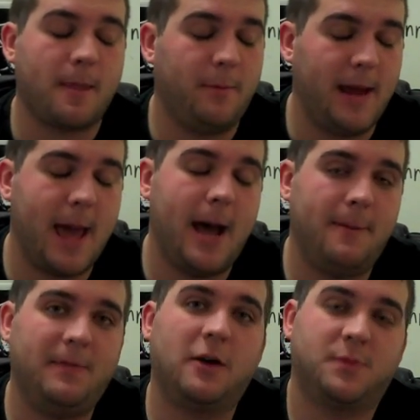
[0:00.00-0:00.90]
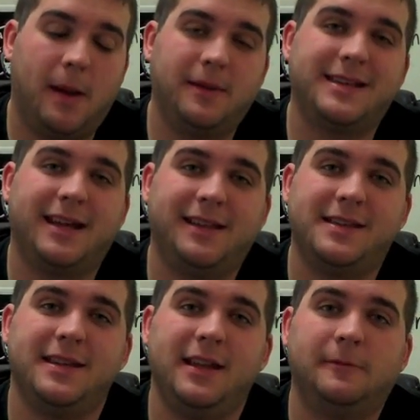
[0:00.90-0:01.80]
But that was probably a sight to
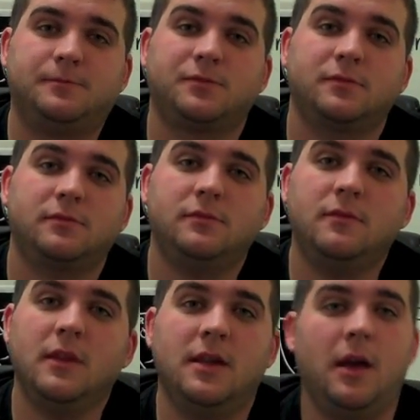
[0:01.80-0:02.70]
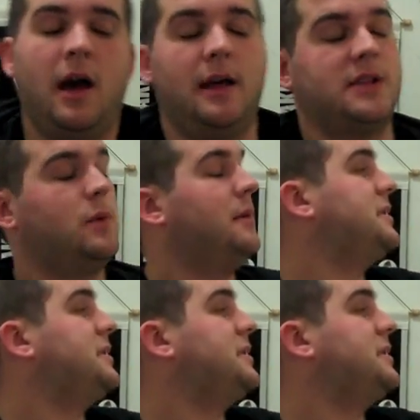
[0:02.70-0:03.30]
see. That's why I